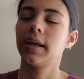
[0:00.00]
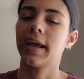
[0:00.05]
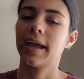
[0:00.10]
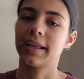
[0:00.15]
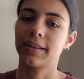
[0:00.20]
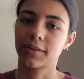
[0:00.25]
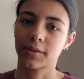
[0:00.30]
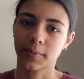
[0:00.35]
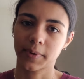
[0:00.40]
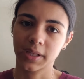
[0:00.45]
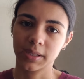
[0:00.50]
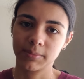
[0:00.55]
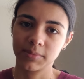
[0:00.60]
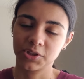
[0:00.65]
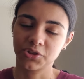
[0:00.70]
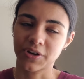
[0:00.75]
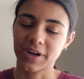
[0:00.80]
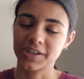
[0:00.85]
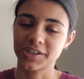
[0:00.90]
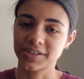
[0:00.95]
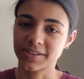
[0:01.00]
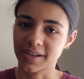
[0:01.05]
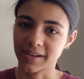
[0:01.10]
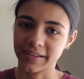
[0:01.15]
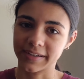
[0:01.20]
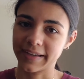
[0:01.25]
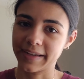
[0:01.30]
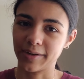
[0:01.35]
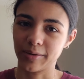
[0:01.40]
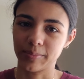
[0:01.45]
And throwing them in the trash is not
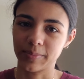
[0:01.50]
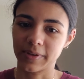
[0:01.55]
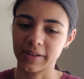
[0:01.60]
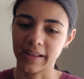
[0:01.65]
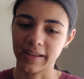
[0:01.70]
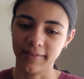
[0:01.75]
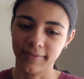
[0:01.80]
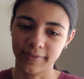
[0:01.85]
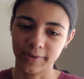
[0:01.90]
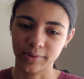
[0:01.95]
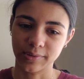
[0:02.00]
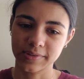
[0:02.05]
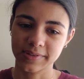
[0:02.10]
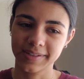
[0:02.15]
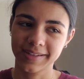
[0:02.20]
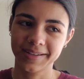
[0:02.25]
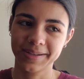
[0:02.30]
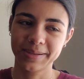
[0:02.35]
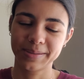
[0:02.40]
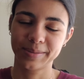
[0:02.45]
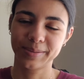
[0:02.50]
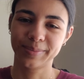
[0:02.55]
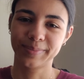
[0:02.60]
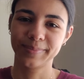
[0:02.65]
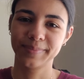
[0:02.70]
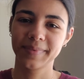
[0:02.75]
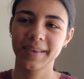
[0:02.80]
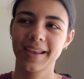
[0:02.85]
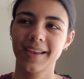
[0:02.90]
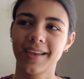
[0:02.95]
going to help the landfills.
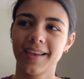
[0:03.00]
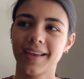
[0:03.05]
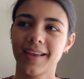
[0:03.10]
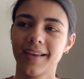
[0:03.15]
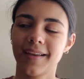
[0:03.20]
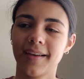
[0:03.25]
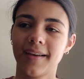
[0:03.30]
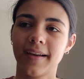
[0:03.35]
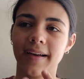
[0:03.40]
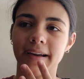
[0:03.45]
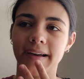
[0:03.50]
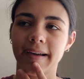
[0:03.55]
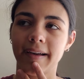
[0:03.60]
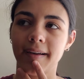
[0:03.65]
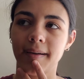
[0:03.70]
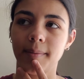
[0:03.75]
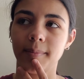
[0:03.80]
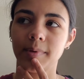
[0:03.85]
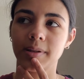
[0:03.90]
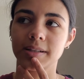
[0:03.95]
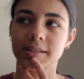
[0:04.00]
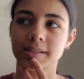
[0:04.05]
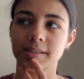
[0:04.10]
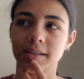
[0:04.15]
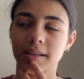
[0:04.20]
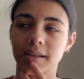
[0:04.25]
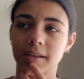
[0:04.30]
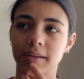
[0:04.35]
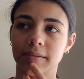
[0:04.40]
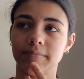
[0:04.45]
Let's
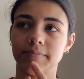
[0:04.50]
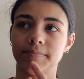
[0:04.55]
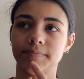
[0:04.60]
see.